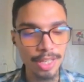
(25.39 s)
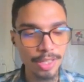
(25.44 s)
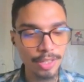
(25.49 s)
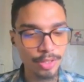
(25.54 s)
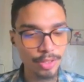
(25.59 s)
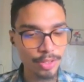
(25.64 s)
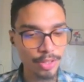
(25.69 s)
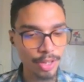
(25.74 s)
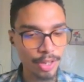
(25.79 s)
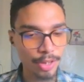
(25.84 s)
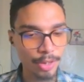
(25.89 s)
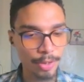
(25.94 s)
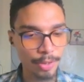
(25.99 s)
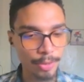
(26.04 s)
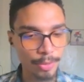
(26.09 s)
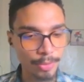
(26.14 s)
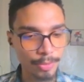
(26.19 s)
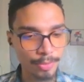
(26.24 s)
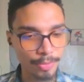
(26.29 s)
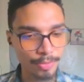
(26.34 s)

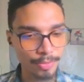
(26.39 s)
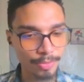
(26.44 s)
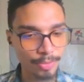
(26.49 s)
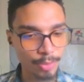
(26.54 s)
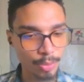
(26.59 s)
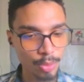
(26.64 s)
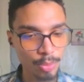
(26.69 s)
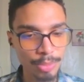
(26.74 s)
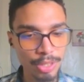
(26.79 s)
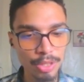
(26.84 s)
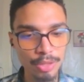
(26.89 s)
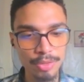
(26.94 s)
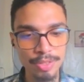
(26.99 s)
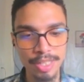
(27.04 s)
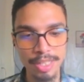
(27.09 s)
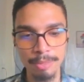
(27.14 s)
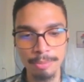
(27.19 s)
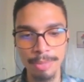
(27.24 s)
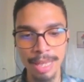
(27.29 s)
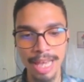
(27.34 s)
So we'll be
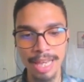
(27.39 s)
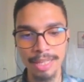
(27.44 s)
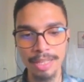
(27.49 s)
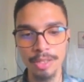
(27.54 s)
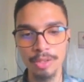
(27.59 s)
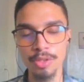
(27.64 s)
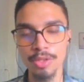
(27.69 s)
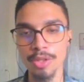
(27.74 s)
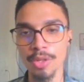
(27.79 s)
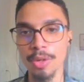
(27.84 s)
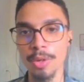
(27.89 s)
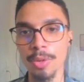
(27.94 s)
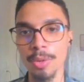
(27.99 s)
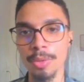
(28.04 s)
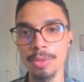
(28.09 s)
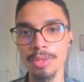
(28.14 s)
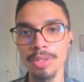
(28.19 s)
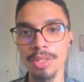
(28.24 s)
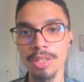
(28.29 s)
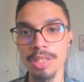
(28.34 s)
using a package
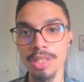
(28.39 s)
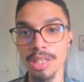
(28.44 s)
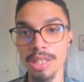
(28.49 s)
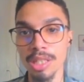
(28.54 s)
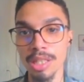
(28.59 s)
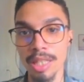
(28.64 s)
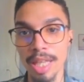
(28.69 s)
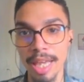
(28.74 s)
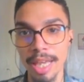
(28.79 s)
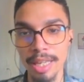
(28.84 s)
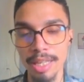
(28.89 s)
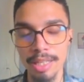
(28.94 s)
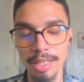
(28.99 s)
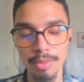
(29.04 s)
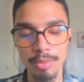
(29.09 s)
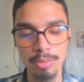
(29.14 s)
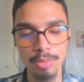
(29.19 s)
called Click,